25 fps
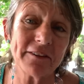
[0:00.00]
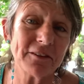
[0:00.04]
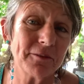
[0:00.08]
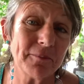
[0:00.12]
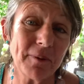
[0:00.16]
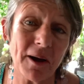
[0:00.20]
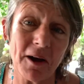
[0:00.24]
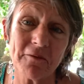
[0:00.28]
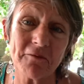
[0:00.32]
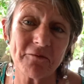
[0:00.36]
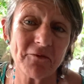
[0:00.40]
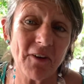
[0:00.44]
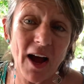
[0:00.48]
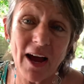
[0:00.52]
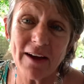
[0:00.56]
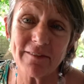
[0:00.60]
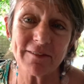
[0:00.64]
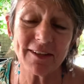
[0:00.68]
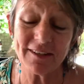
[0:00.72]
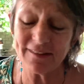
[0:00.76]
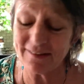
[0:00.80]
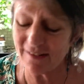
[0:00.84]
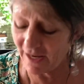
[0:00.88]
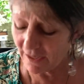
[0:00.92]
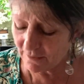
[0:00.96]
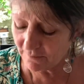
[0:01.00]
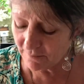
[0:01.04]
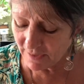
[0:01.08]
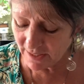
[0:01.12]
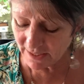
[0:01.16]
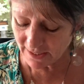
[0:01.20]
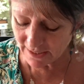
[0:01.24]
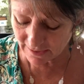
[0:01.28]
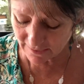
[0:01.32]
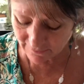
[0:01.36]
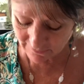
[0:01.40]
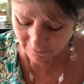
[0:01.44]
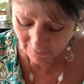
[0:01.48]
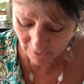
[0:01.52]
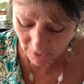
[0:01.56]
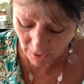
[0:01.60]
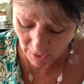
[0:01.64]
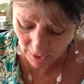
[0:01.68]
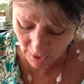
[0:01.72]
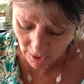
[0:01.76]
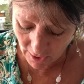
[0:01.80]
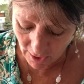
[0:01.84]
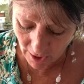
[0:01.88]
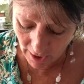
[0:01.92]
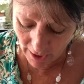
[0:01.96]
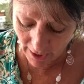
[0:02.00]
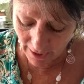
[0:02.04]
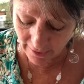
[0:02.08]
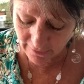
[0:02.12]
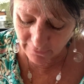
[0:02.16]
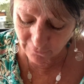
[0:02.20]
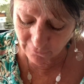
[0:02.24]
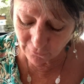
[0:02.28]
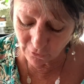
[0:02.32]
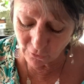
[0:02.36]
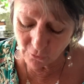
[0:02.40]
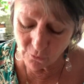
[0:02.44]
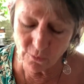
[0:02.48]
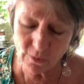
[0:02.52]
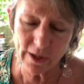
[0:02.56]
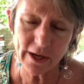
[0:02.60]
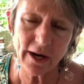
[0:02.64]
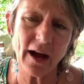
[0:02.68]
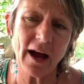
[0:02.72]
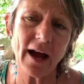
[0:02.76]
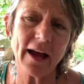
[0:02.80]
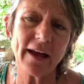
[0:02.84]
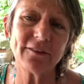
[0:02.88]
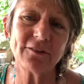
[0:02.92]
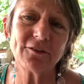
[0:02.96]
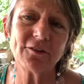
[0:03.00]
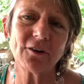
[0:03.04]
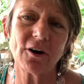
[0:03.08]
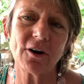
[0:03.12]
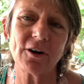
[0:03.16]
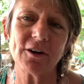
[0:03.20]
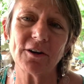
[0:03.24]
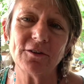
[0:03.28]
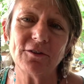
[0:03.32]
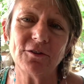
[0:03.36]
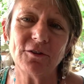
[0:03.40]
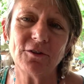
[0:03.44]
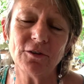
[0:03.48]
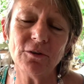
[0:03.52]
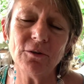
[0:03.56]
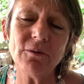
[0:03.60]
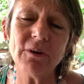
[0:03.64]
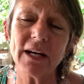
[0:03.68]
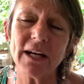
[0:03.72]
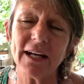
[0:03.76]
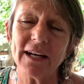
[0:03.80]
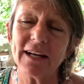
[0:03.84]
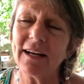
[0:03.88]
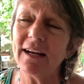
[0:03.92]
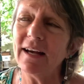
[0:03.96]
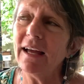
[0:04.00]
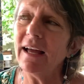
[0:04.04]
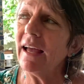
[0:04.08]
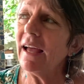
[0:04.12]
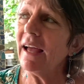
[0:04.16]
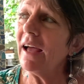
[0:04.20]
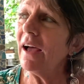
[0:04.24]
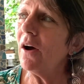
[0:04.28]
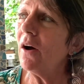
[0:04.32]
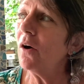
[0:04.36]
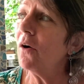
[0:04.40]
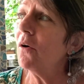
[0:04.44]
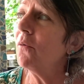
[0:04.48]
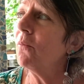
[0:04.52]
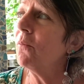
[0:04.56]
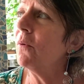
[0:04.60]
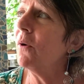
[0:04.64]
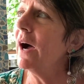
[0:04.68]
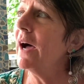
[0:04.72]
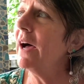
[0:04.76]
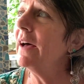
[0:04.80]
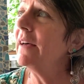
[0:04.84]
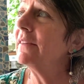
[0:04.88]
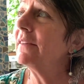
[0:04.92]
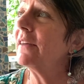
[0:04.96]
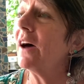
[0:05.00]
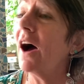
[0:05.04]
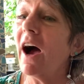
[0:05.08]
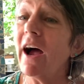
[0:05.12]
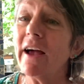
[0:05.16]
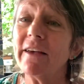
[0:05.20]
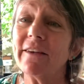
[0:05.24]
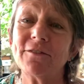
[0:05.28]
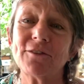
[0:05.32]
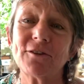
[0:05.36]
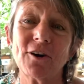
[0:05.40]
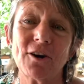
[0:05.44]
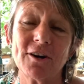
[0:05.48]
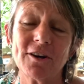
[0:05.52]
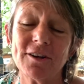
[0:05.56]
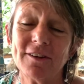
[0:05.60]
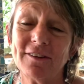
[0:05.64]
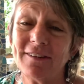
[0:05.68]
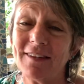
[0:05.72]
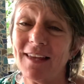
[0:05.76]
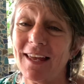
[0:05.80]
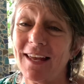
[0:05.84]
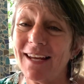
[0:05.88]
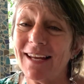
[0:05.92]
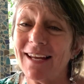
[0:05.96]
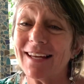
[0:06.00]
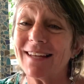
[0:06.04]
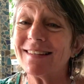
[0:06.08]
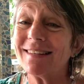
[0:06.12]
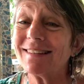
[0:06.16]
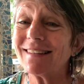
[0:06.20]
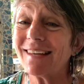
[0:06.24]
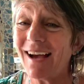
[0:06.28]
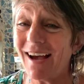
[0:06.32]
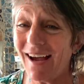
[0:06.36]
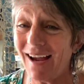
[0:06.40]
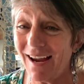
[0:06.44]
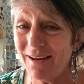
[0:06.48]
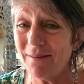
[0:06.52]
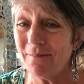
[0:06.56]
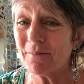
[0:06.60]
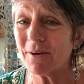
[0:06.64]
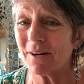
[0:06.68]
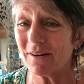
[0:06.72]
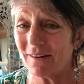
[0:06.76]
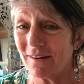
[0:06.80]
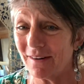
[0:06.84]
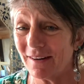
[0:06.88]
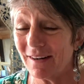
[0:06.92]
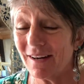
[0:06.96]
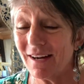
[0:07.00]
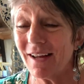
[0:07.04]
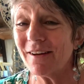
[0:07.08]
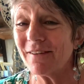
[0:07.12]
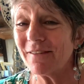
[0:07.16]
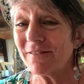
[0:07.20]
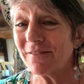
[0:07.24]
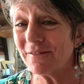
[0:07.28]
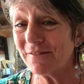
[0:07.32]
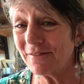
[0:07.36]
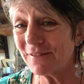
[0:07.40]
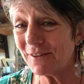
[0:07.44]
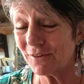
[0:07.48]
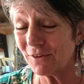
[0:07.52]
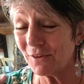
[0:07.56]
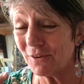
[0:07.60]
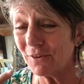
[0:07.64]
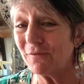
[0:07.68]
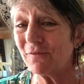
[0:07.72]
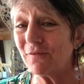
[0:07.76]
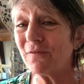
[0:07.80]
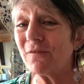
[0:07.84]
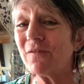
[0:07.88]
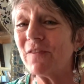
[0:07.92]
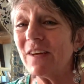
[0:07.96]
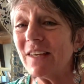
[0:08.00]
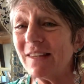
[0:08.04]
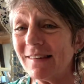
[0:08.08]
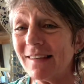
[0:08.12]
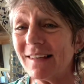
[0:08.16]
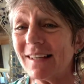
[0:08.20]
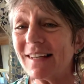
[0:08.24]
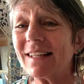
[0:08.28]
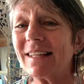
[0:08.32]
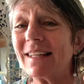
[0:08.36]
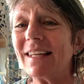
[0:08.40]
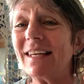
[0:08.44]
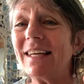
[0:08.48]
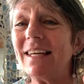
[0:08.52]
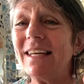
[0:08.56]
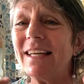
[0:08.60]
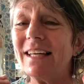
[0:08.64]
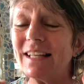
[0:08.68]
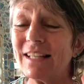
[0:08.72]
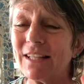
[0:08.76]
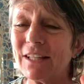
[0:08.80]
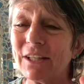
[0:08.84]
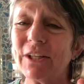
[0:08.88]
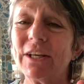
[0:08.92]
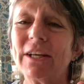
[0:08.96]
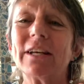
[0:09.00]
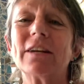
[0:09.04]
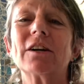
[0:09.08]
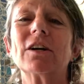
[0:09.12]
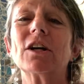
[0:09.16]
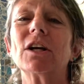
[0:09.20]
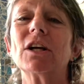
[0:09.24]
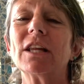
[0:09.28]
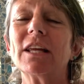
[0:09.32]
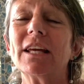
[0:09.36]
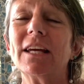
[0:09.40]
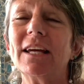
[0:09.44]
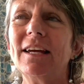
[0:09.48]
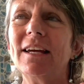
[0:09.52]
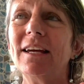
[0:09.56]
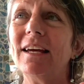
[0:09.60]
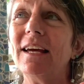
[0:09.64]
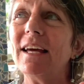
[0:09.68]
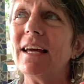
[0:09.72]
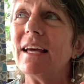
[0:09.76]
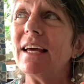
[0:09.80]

about 5 to 10 minutes. And so what I started doing was I started setting a timer to physically, literally